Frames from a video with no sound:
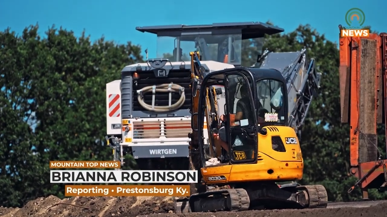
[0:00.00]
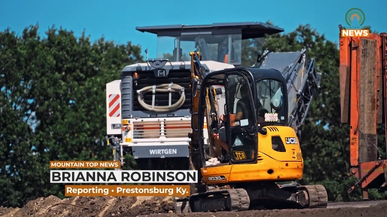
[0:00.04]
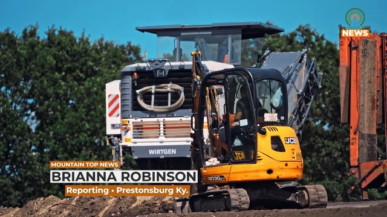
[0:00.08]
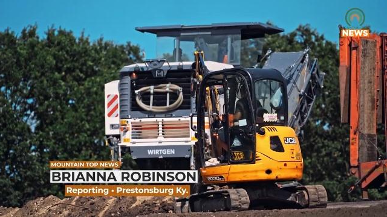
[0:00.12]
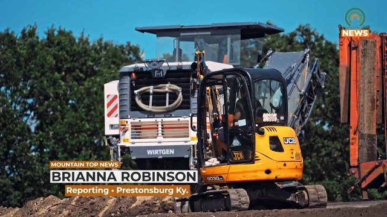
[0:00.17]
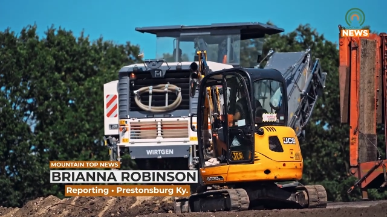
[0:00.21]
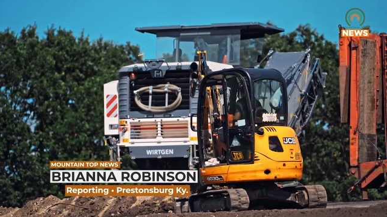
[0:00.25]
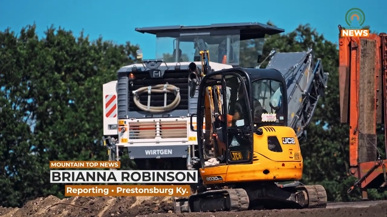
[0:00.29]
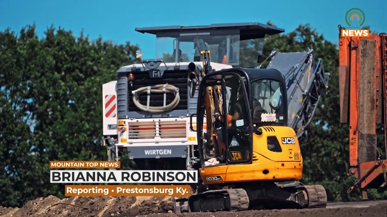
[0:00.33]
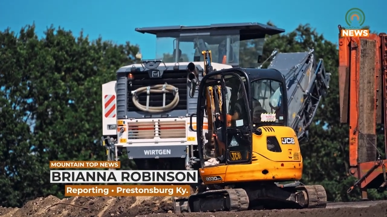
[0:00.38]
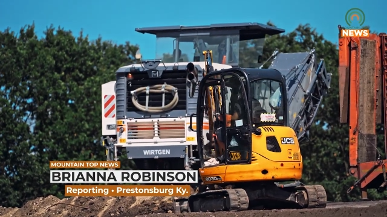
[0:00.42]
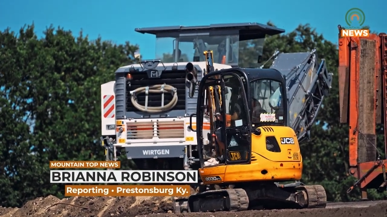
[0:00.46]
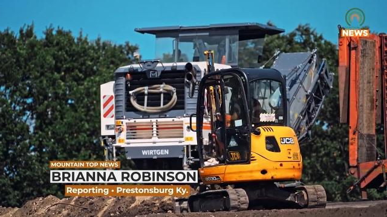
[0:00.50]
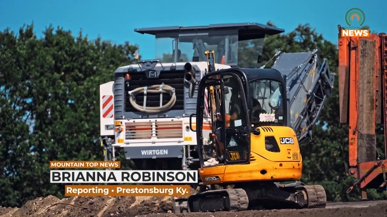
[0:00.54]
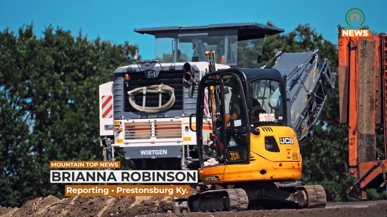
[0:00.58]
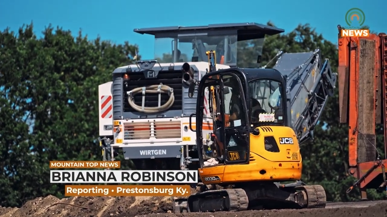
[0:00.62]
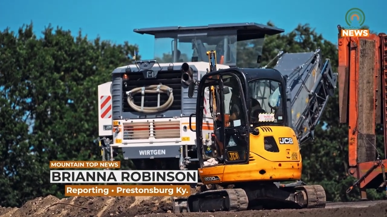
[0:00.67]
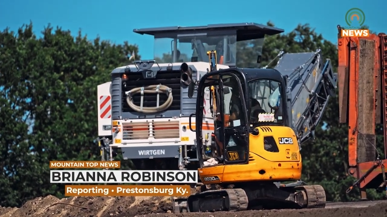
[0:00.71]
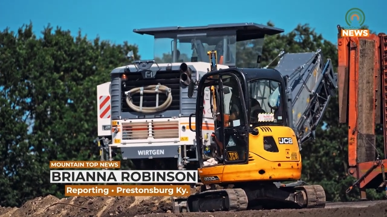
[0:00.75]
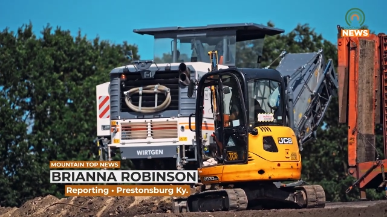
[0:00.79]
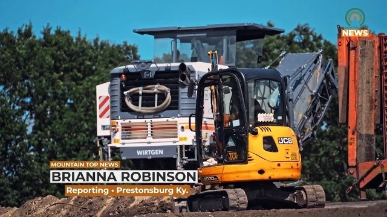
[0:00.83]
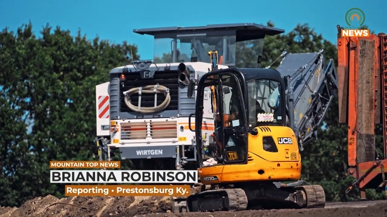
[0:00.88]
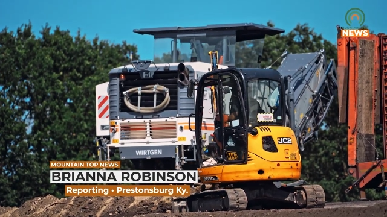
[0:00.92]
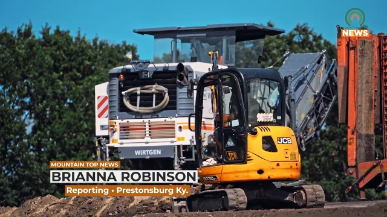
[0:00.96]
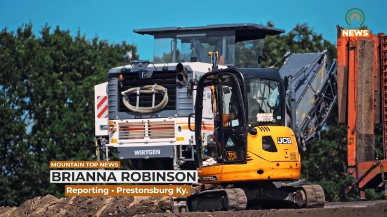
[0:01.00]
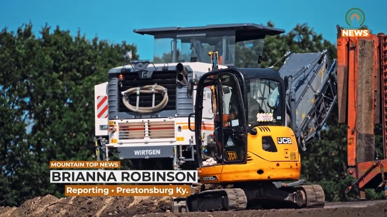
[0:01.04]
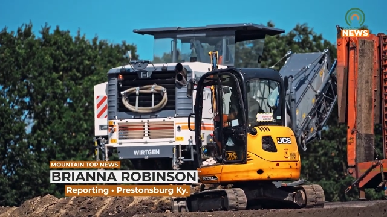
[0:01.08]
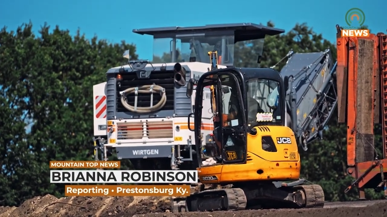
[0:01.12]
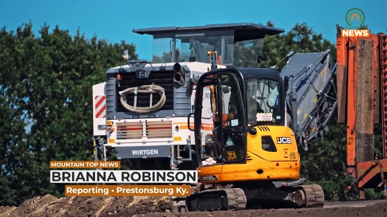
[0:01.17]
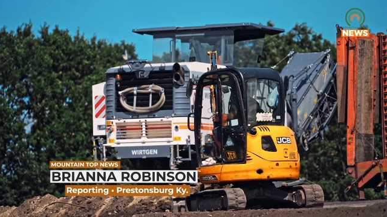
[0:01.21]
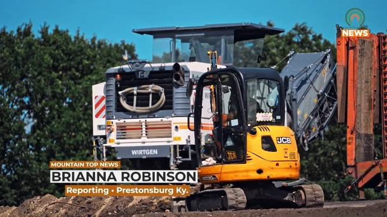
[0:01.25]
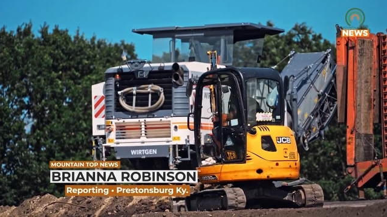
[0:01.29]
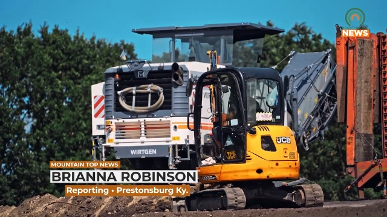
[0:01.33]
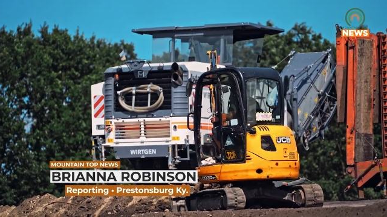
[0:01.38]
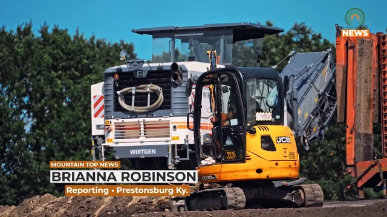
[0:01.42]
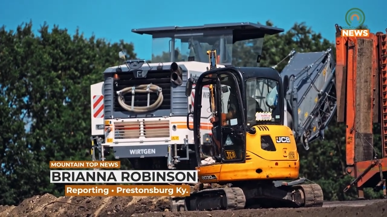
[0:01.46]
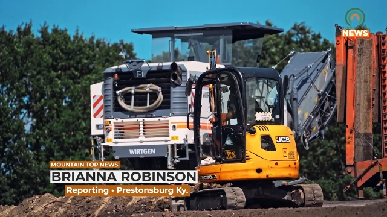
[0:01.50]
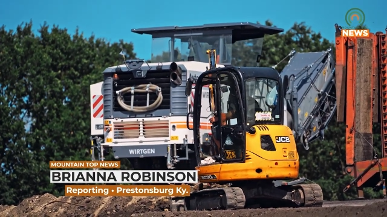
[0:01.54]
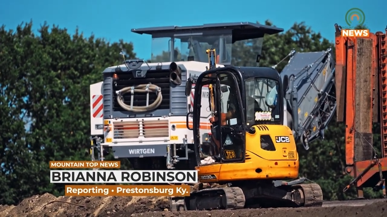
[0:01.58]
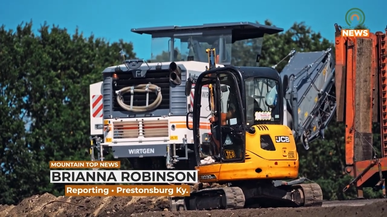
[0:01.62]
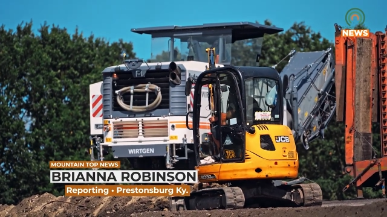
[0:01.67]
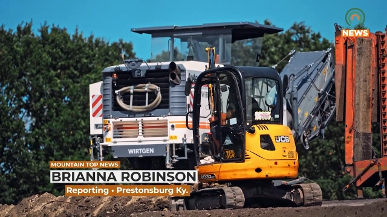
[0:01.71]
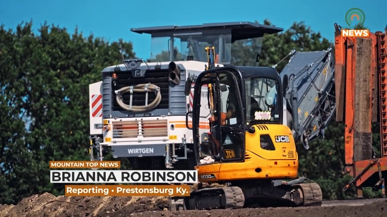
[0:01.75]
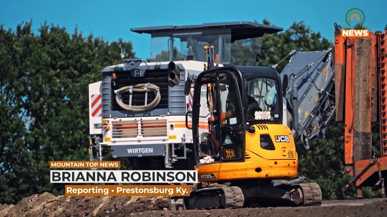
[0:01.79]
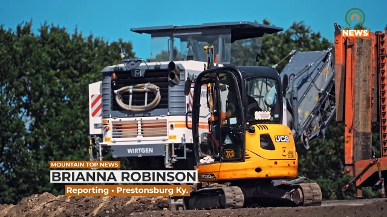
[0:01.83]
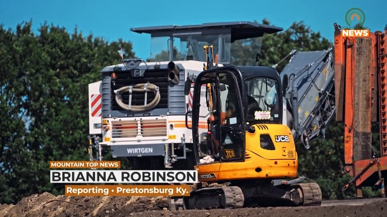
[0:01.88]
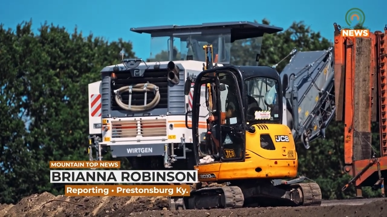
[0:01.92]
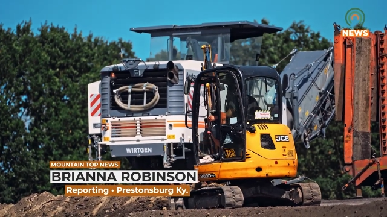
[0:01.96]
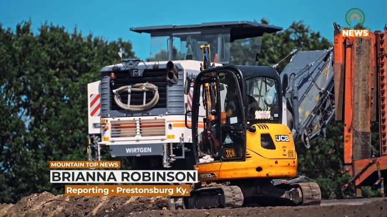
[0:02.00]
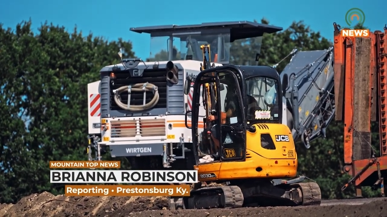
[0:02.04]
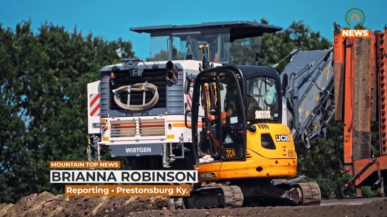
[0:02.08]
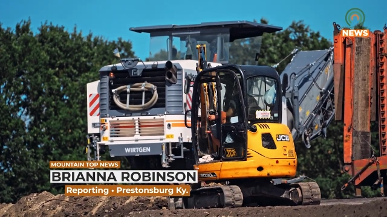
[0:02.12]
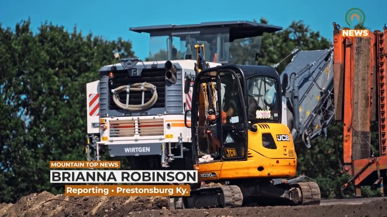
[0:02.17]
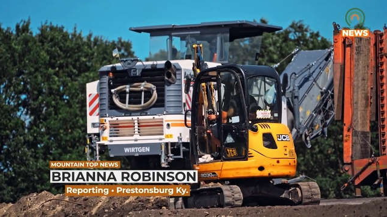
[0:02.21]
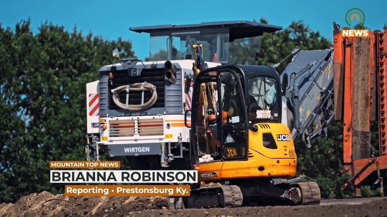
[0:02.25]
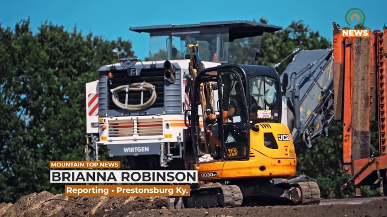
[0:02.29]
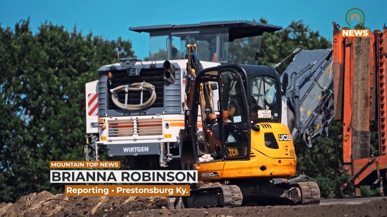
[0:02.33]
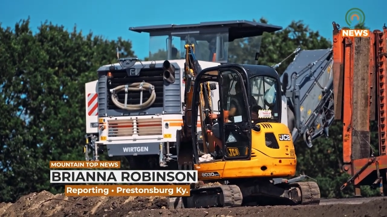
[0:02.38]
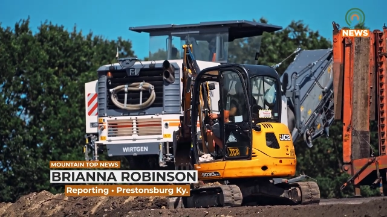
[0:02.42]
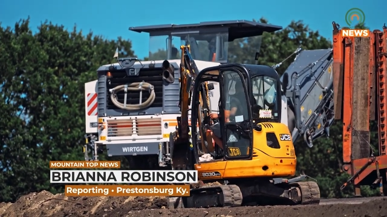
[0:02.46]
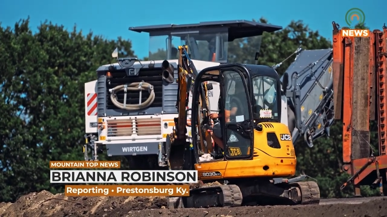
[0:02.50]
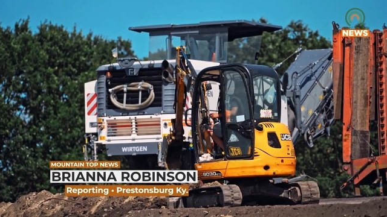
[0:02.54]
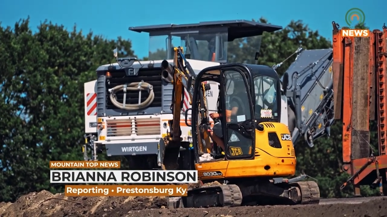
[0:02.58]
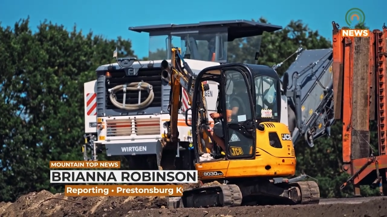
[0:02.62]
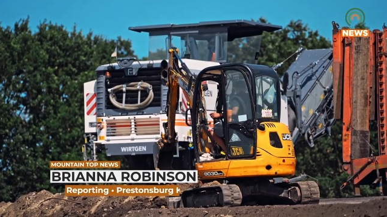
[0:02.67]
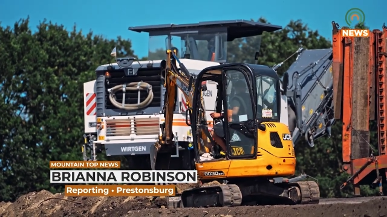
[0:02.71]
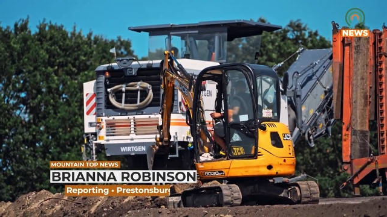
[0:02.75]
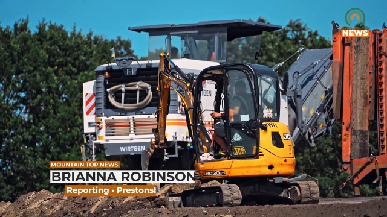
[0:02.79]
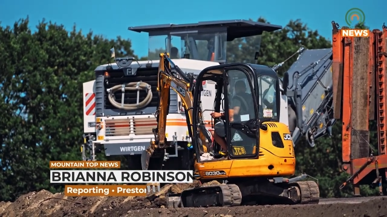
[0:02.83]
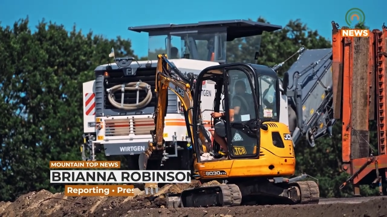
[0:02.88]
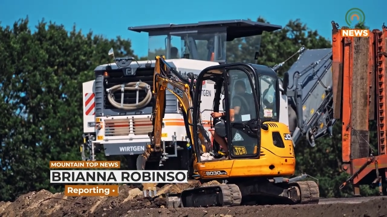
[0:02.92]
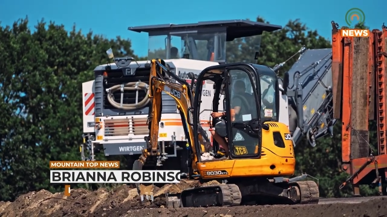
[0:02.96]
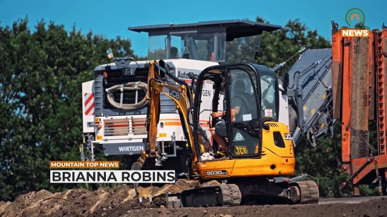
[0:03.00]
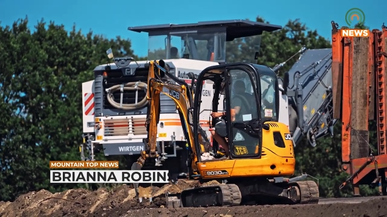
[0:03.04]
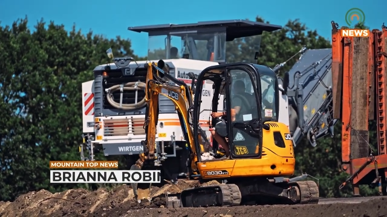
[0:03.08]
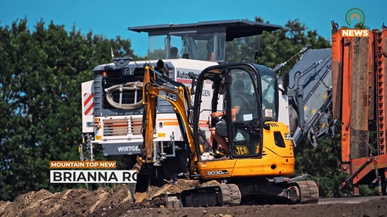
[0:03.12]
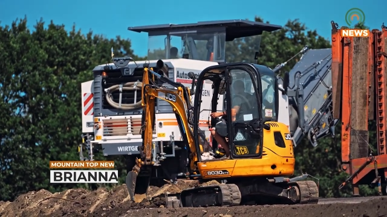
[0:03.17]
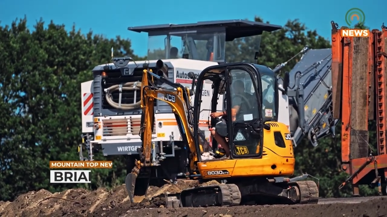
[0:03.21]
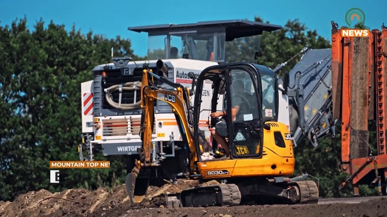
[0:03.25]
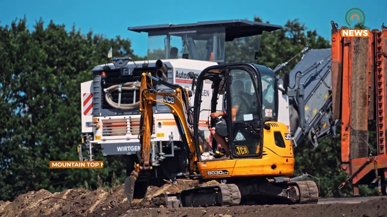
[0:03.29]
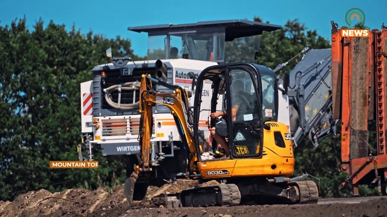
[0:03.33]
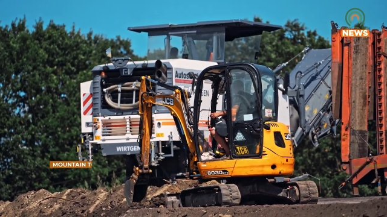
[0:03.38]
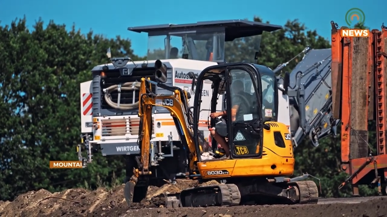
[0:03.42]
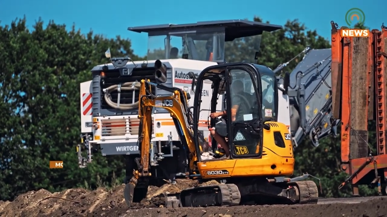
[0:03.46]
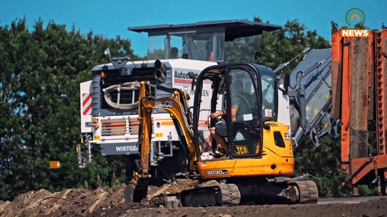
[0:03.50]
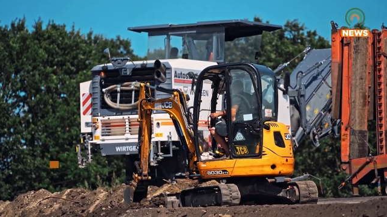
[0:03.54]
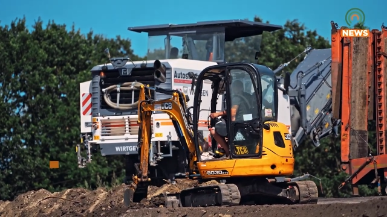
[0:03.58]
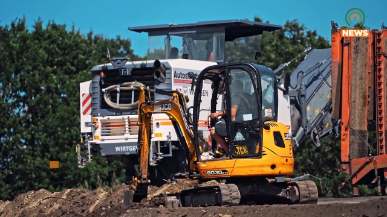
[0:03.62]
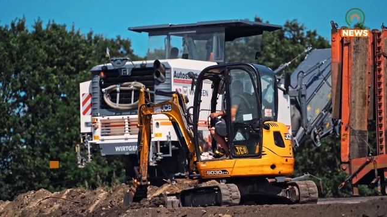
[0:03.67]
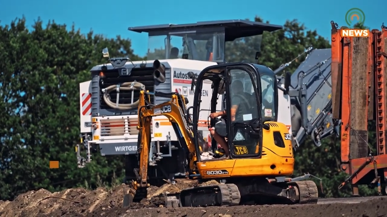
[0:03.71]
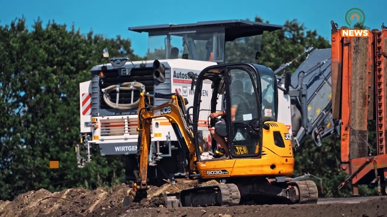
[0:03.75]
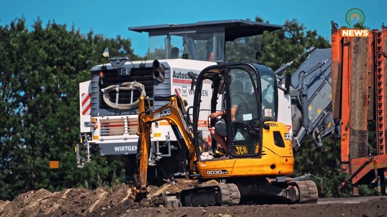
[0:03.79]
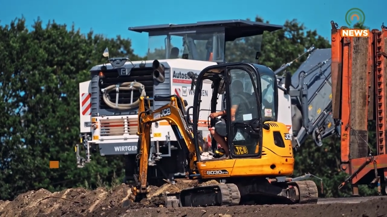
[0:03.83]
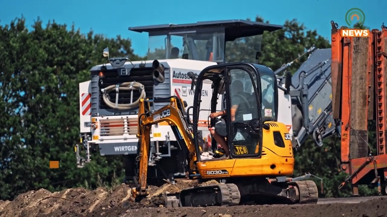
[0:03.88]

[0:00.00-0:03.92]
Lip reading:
Nobody's mouth can be seen.